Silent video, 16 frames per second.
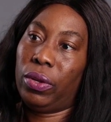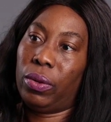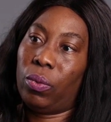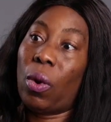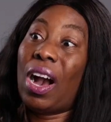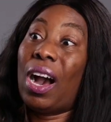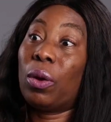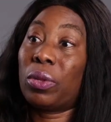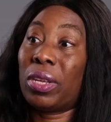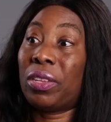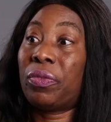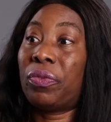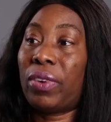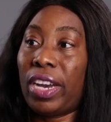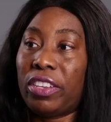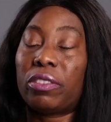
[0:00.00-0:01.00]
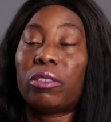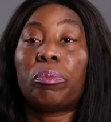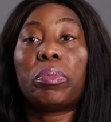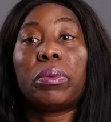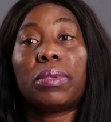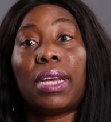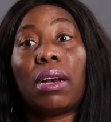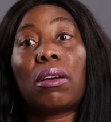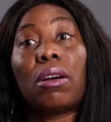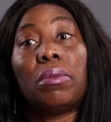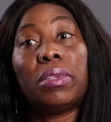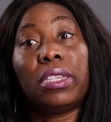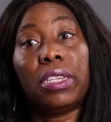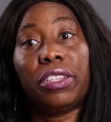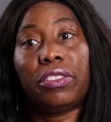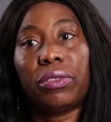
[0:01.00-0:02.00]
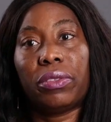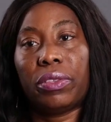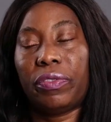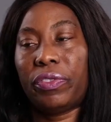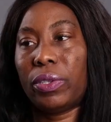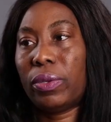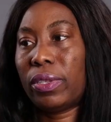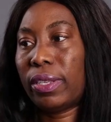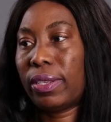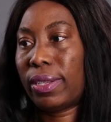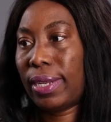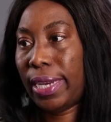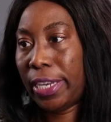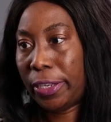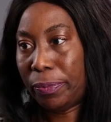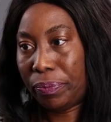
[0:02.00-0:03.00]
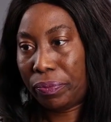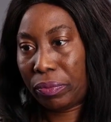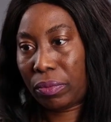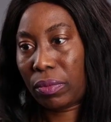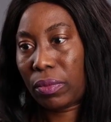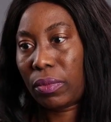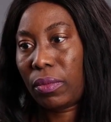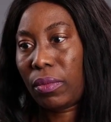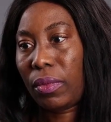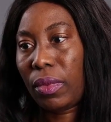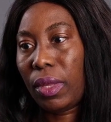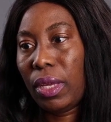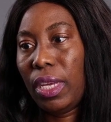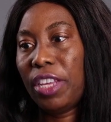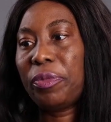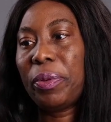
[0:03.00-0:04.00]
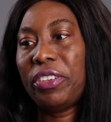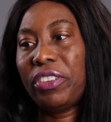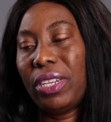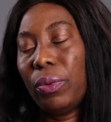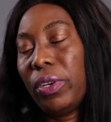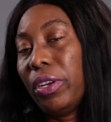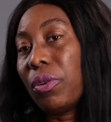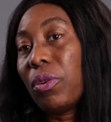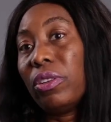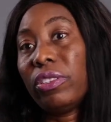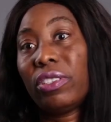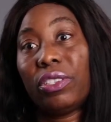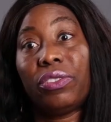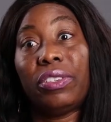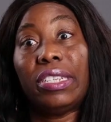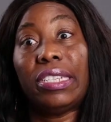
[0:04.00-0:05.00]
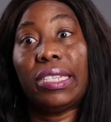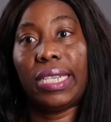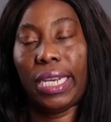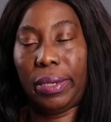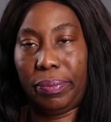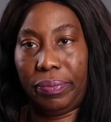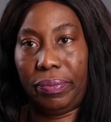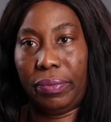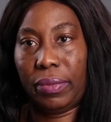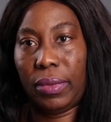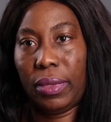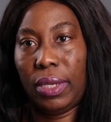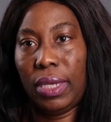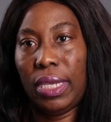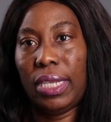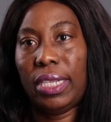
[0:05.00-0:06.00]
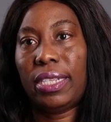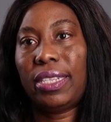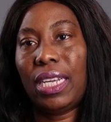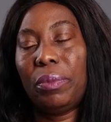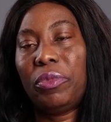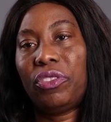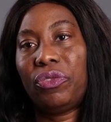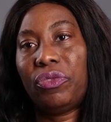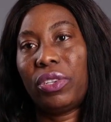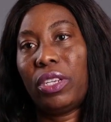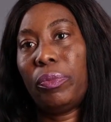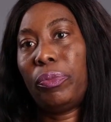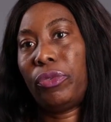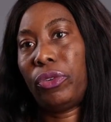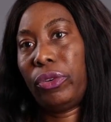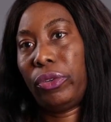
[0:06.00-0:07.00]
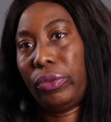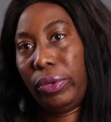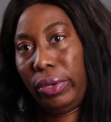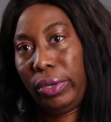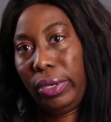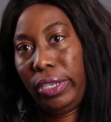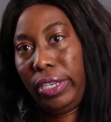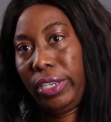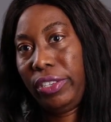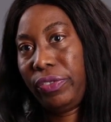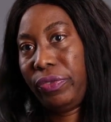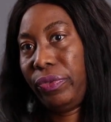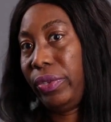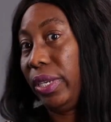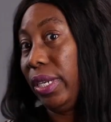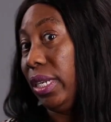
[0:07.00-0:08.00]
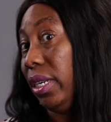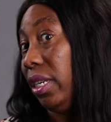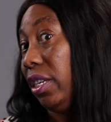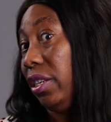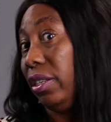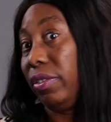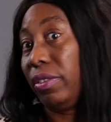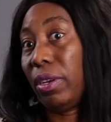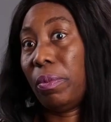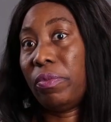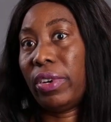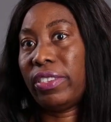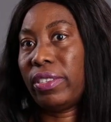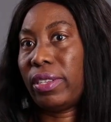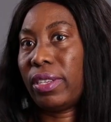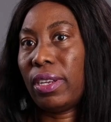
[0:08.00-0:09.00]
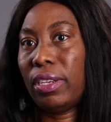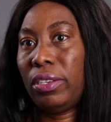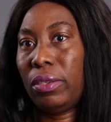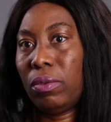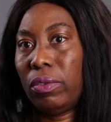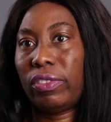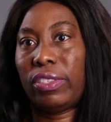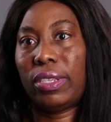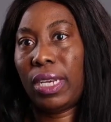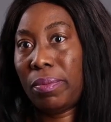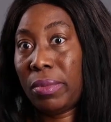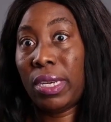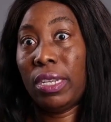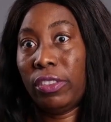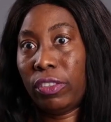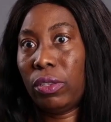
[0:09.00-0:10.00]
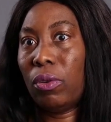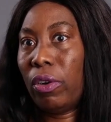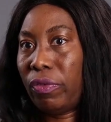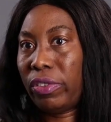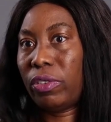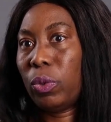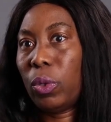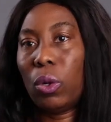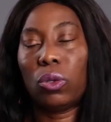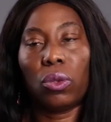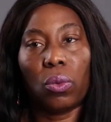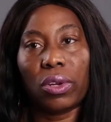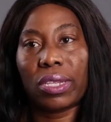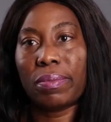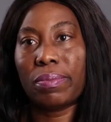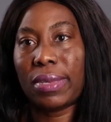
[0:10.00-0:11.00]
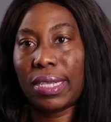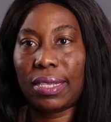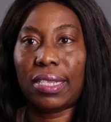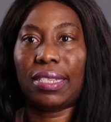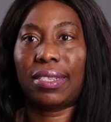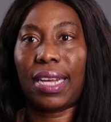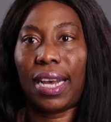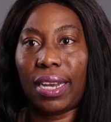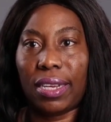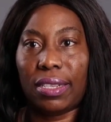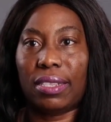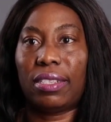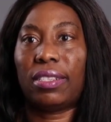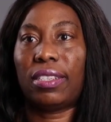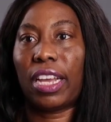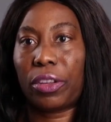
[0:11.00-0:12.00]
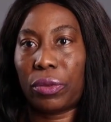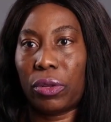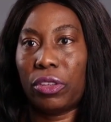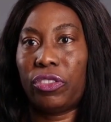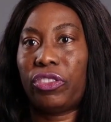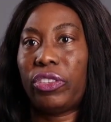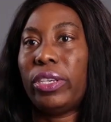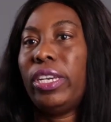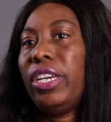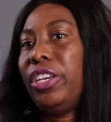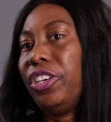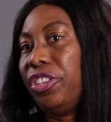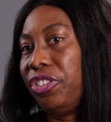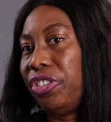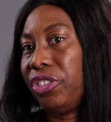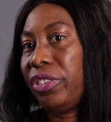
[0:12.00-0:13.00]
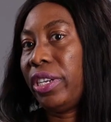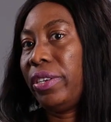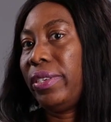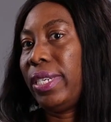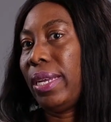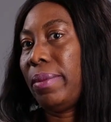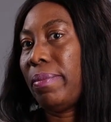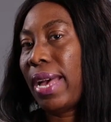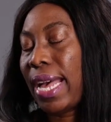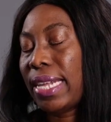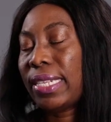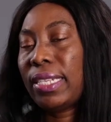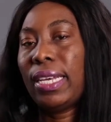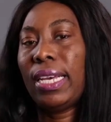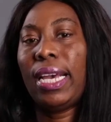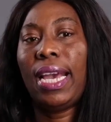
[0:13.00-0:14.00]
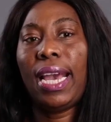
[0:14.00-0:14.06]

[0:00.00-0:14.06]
what I would advise to people that are coming into the field is like, especially when you're considering STEM. STEM is really broad. It really is versatile. STEM means, obviously we all know what it means: science, technology, engineering, and maths.